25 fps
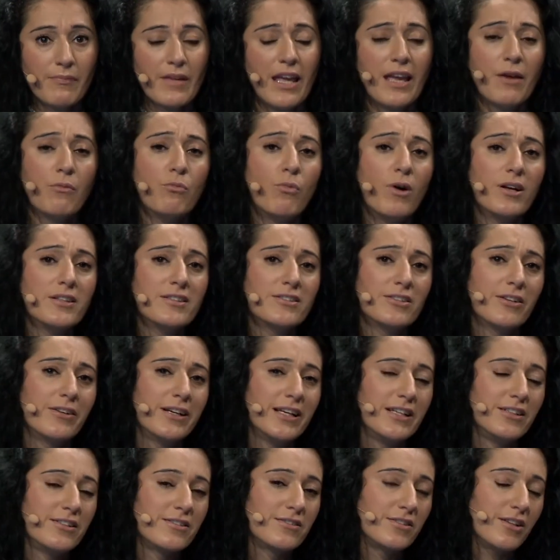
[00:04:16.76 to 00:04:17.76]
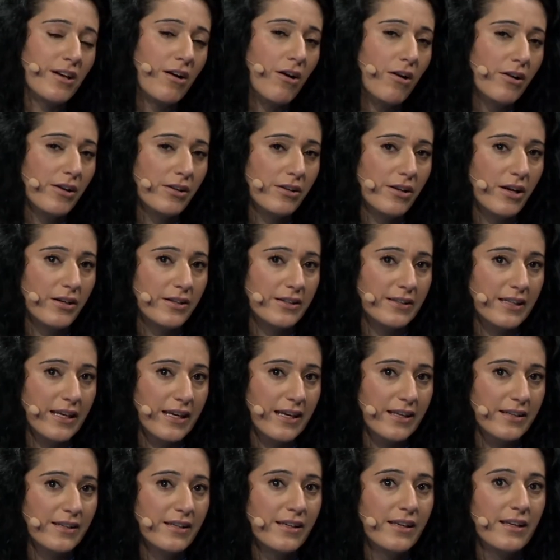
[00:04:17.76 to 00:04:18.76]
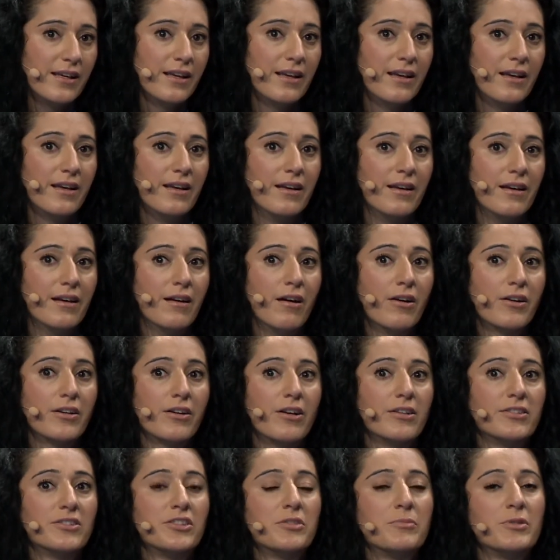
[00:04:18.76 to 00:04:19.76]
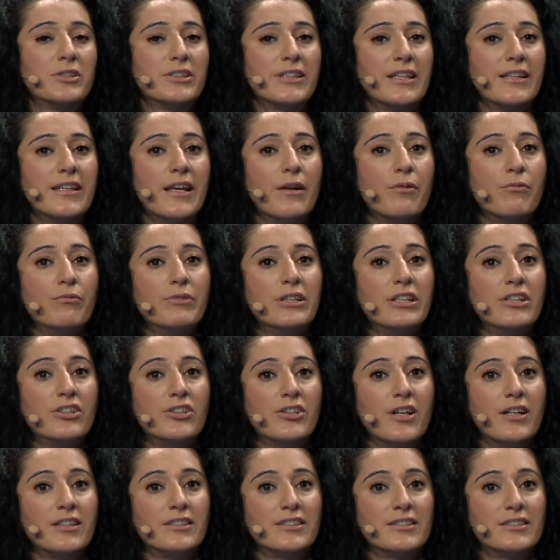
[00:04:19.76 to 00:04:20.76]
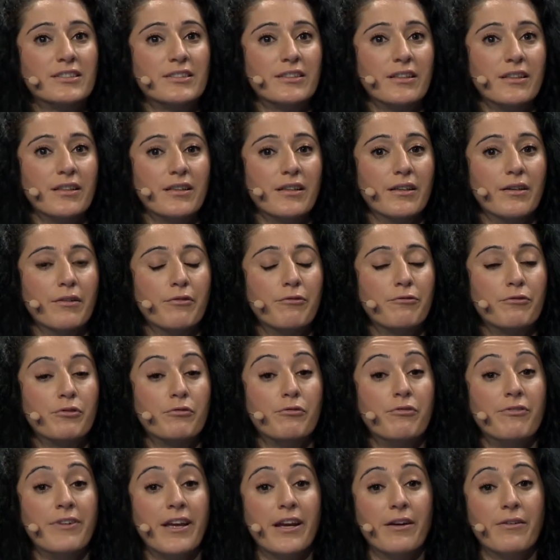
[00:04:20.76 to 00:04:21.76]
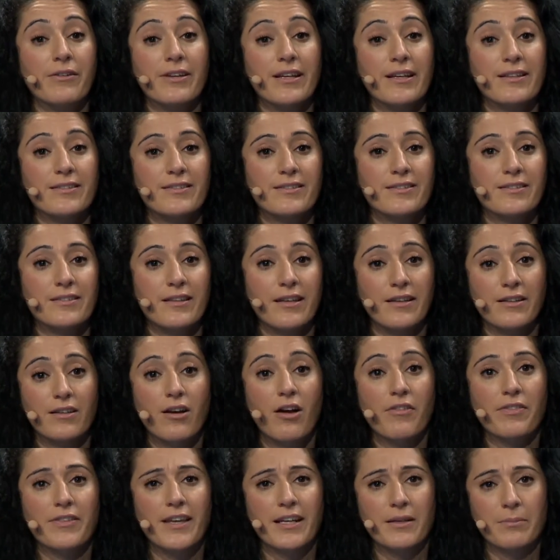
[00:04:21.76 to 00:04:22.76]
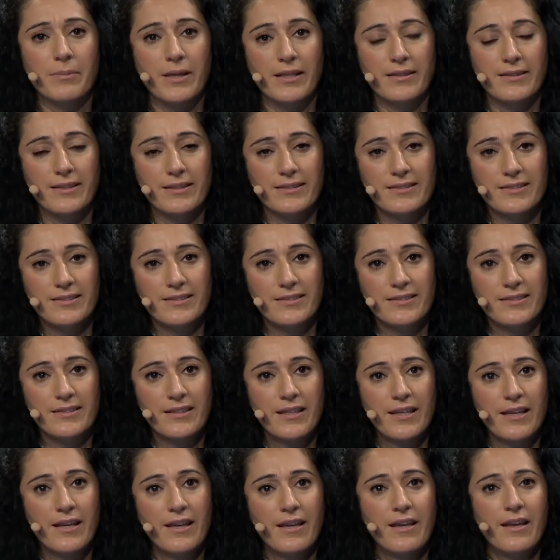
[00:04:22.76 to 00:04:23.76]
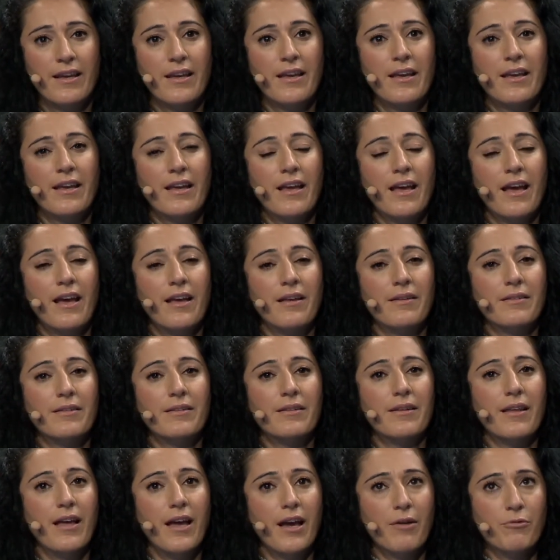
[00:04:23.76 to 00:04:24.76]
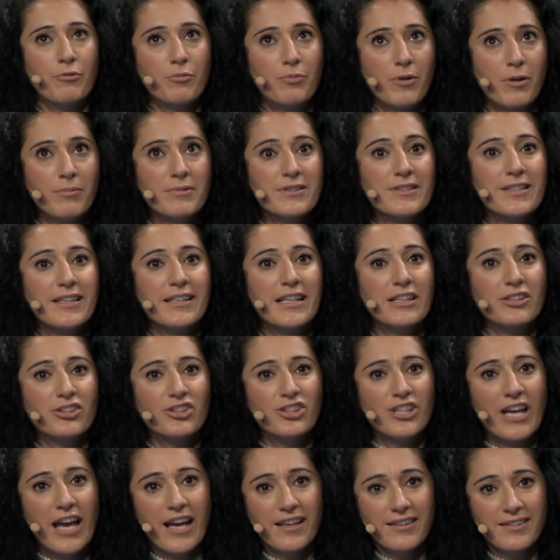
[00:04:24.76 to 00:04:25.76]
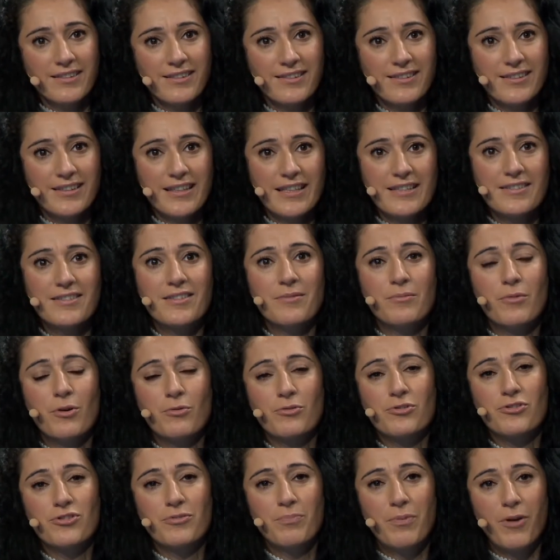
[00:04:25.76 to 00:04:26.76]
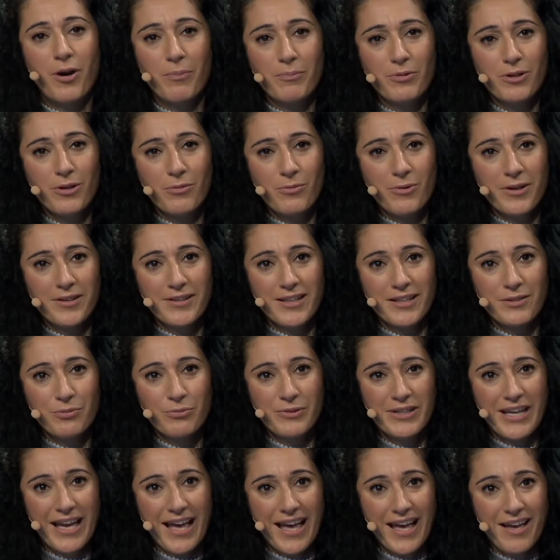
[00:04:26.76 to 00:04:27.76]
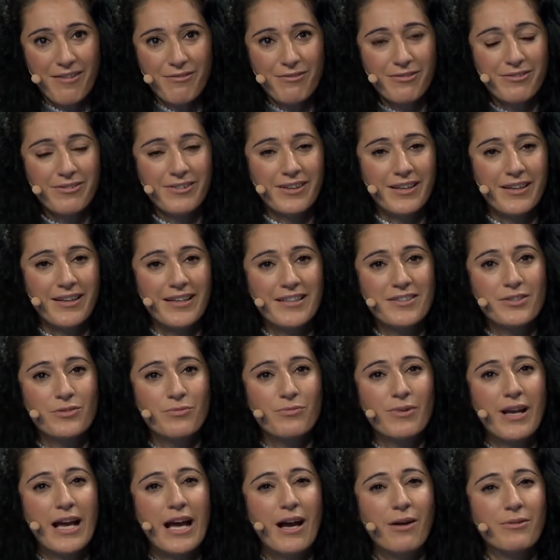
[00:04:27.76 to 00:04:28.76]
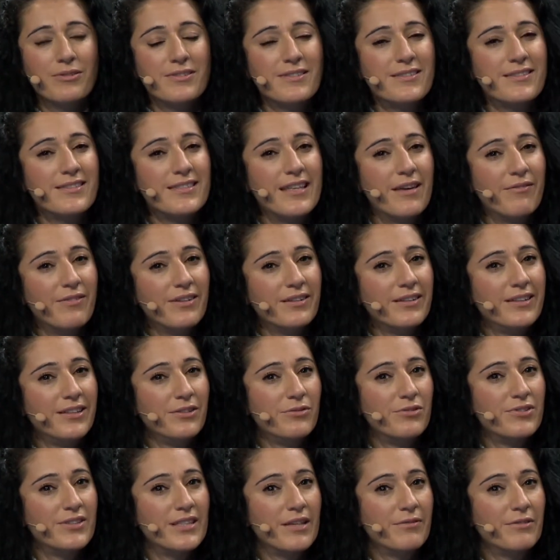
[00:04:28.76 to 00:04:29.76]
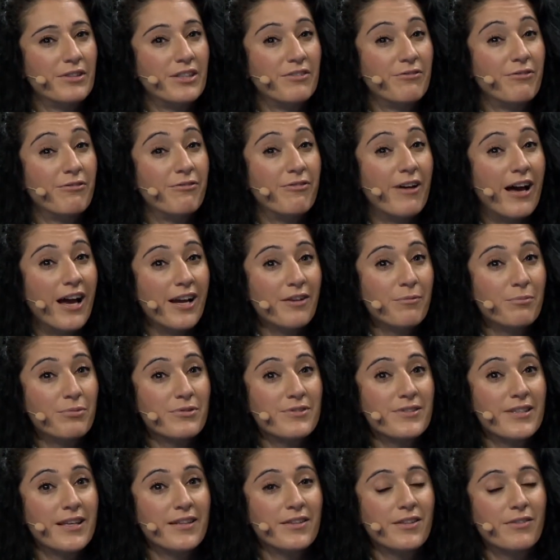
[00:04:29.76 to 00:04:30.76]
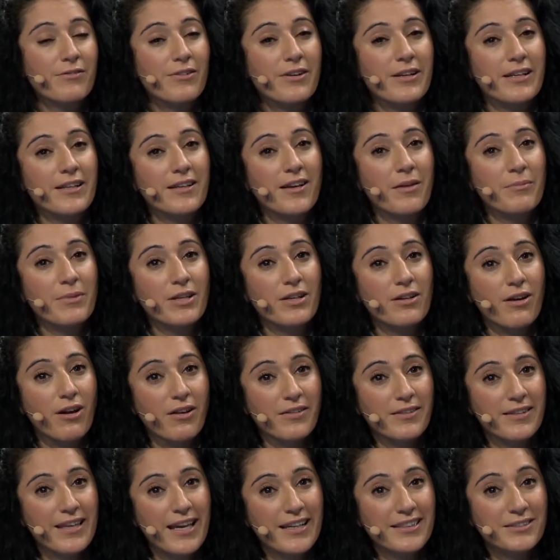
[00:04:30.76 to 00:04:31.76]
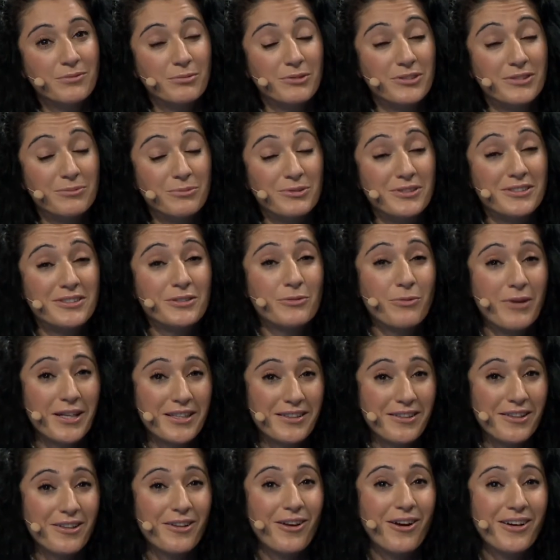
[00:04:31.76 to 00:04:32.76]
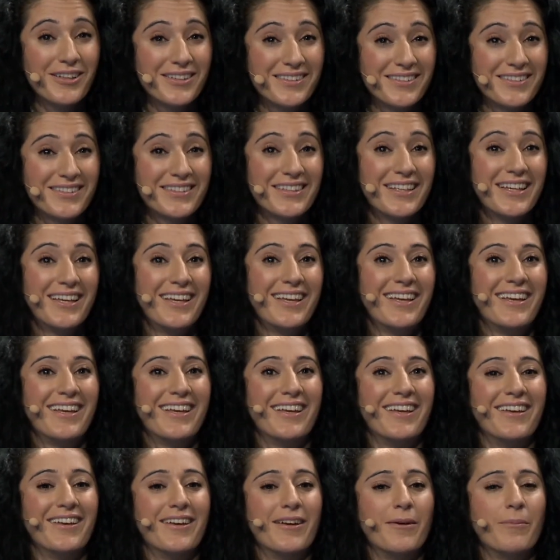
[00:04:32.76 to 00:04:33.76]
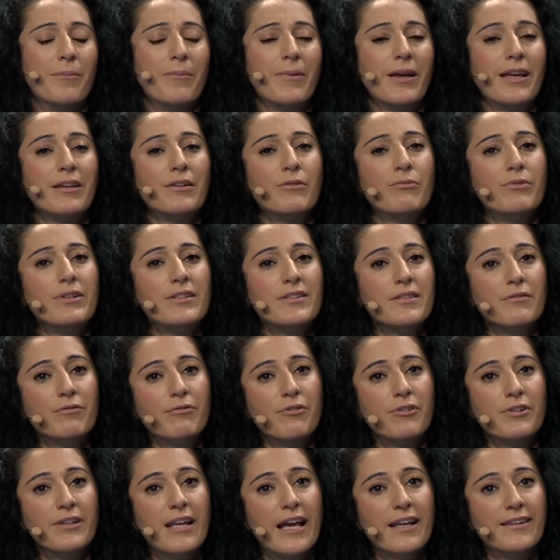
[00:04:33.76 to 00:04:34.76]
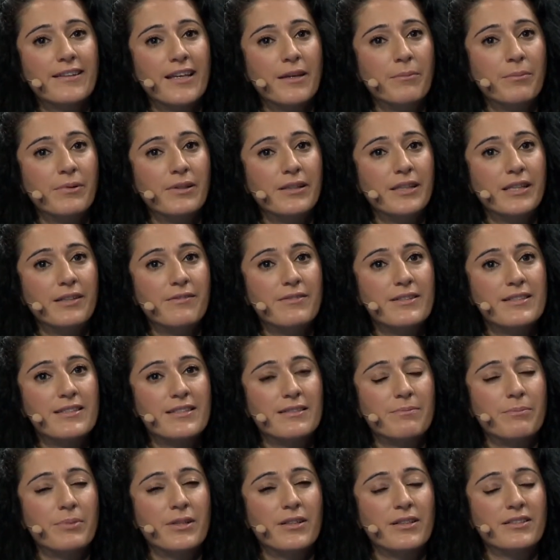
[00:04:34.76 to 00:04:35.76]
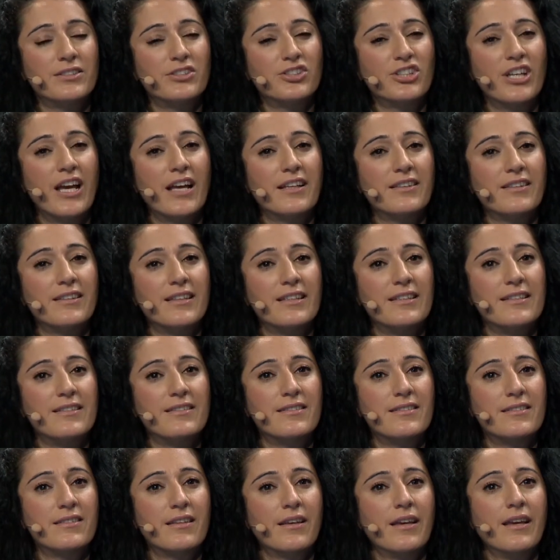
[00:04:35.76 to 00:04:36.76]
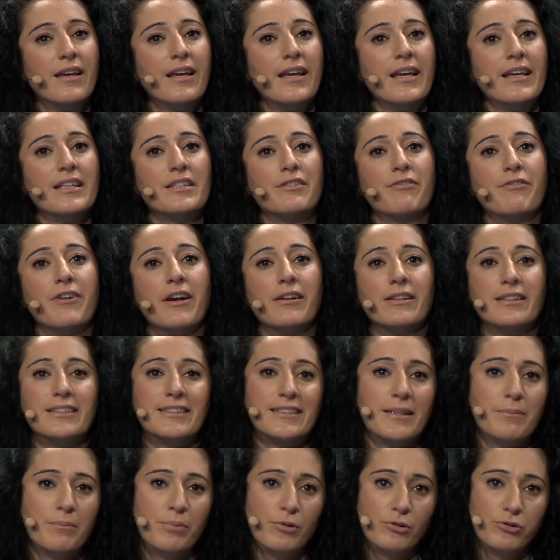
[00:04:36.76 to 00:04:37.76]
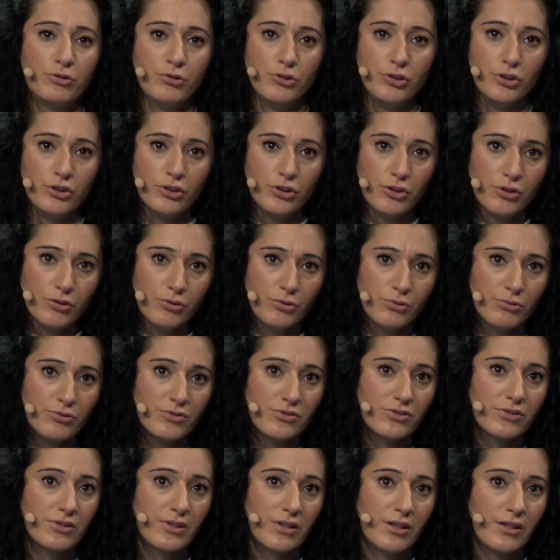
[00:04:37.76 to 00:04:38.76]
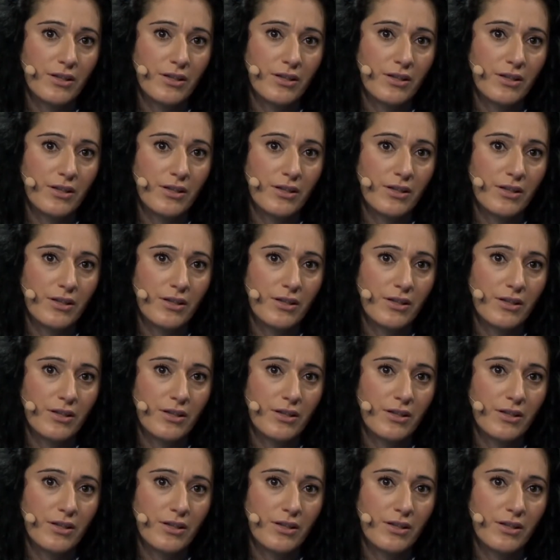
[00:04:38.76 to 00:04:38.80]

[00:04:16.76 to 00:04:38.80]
And once our agents are logged in, our customers can then reach us through various contact methods. I would probably say that chat is the most popular one that we have. It's around 70 to 75% of our incoming contacts, which is quite a lot. And the reason for that, I believe, is because chat is fairly simple to use.